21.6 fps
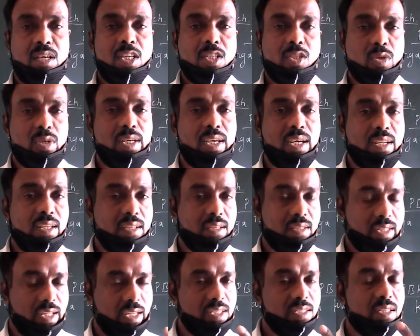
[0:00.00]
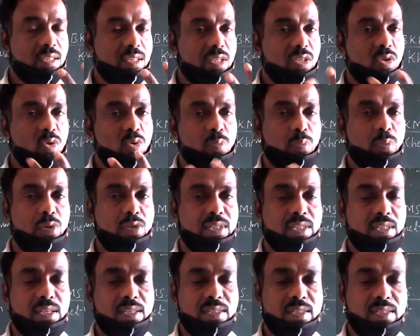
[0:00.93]
So here there is the two
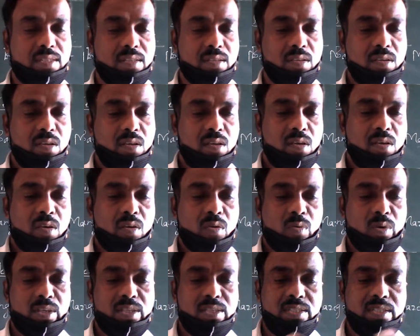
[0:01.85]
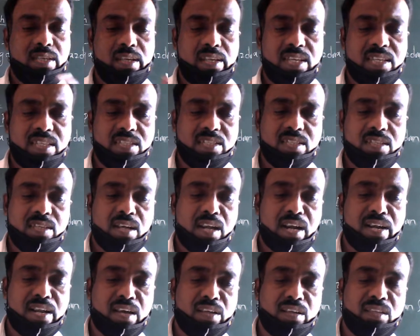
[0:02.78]
persons, one is a rich
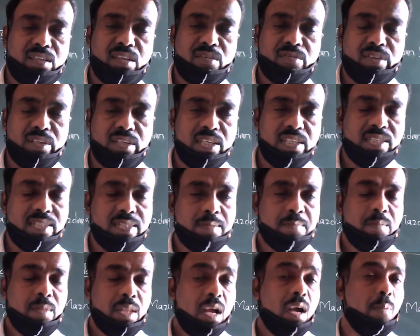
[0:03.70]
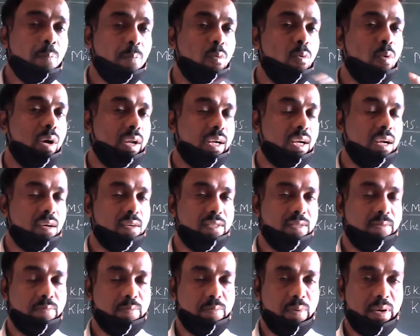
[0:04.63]
and another one is a poor
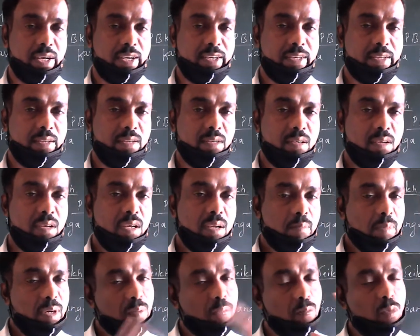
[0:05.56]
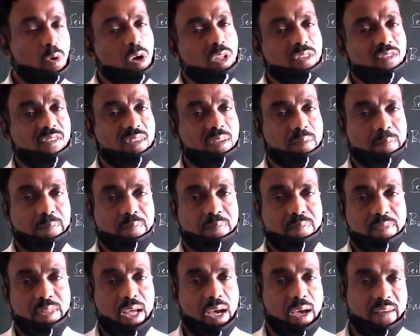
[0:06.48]
class boy, but both
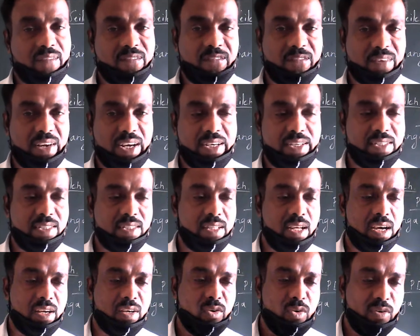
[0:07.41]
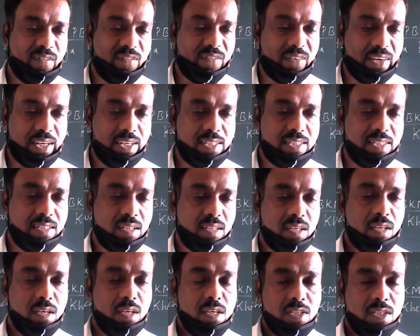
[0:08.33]
they are friends, they are good friends.
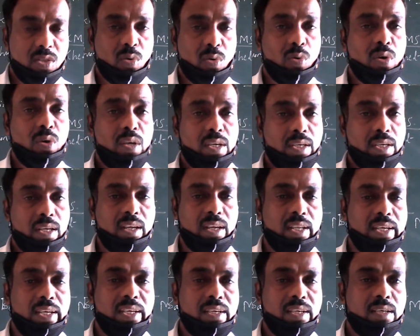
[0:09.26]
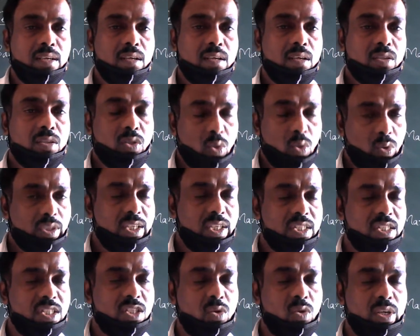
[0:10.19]
So illi through
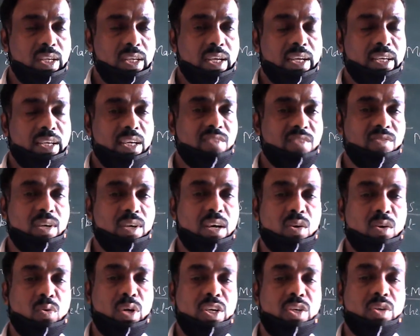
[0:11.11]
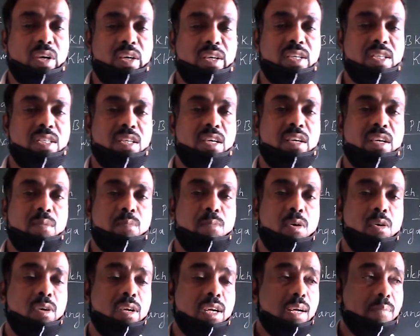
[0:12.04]
this story again we are going to understand
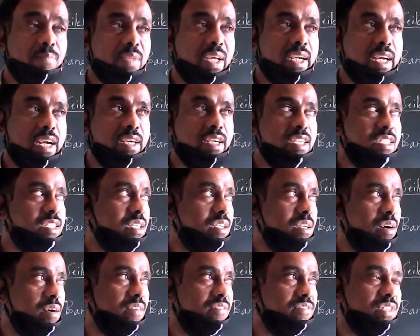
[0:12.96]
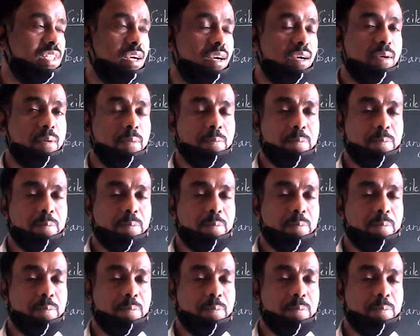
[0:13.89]
about the condition of the